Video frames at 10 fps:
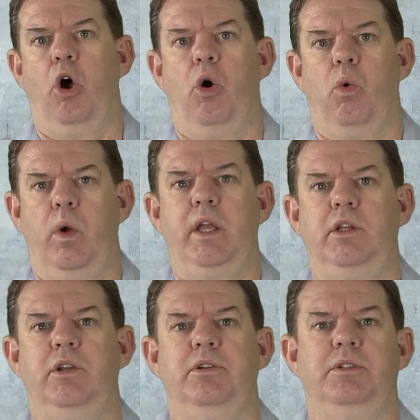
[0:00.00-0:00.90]
We
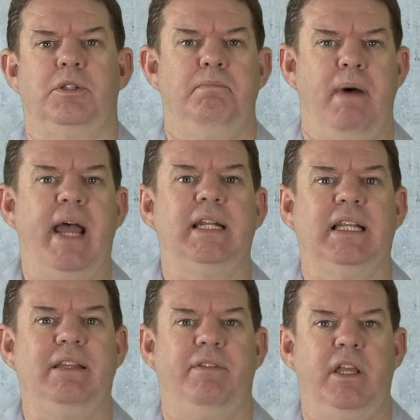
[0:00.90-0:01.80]
use
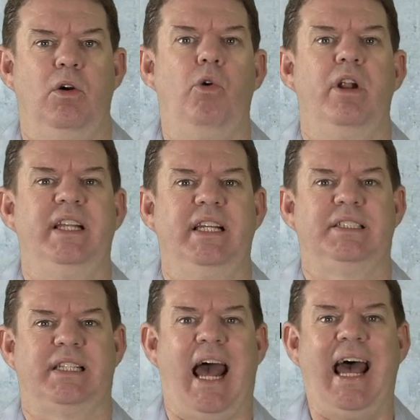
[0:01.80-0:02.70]
mainly the
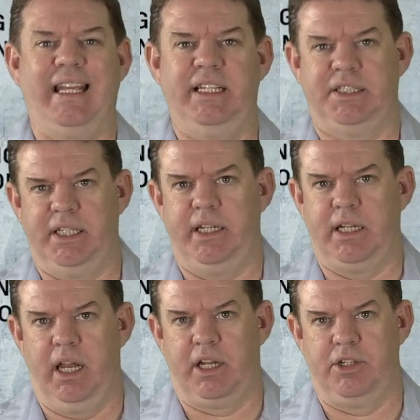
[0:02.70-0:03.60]
Autodesk AEC
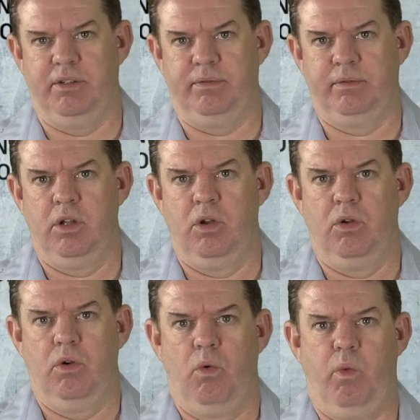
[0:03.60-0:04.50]
collection,
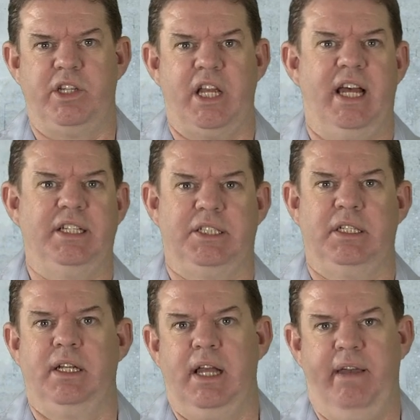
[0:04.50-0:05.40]
which has
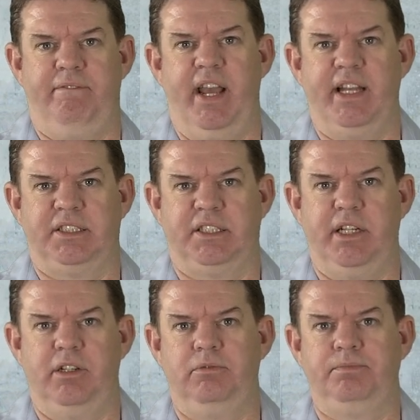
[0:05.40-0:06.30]
Advanced
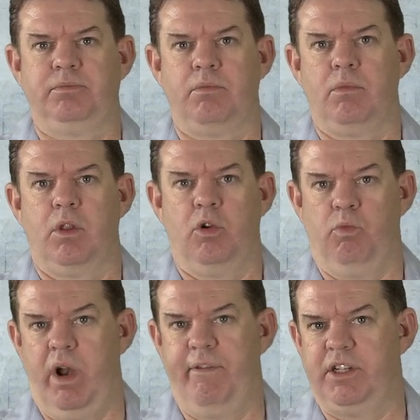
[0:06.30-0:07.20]
Steel,
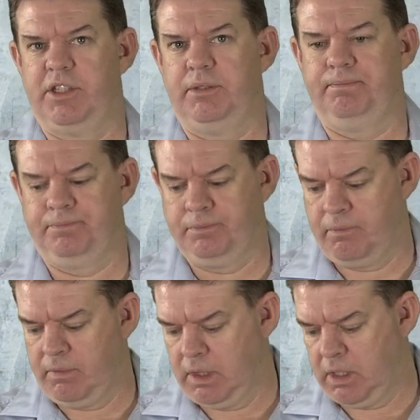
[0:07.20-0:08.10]
Revit,
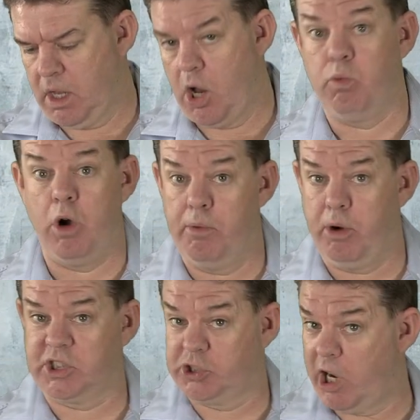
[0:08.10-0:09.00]

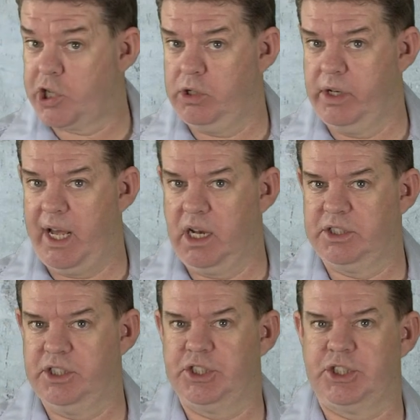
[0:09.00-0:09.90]
Robot Structural
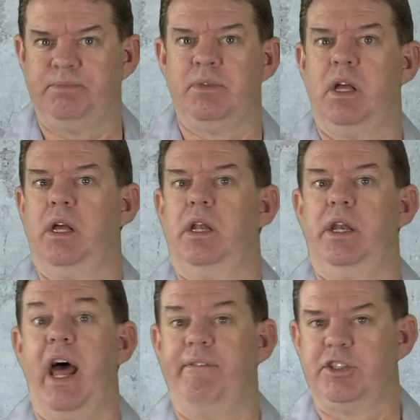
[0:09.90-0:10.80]
Analysis,
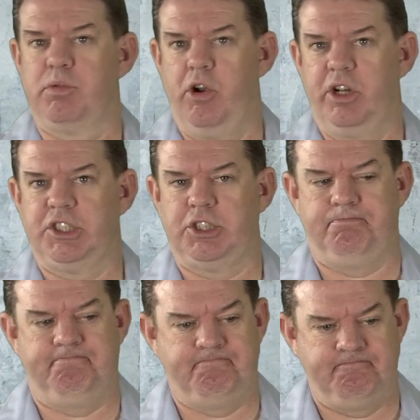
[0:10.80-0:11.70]
Navisworks,
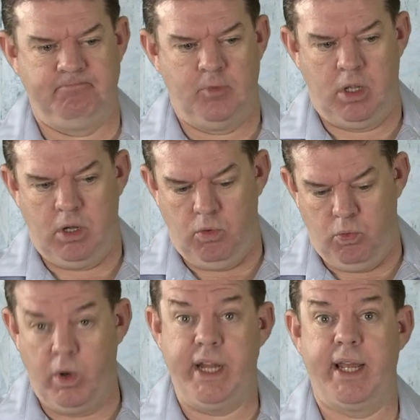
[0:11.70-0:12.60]

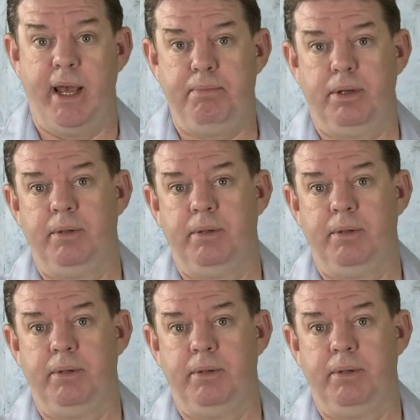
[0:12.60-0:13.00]
Recap,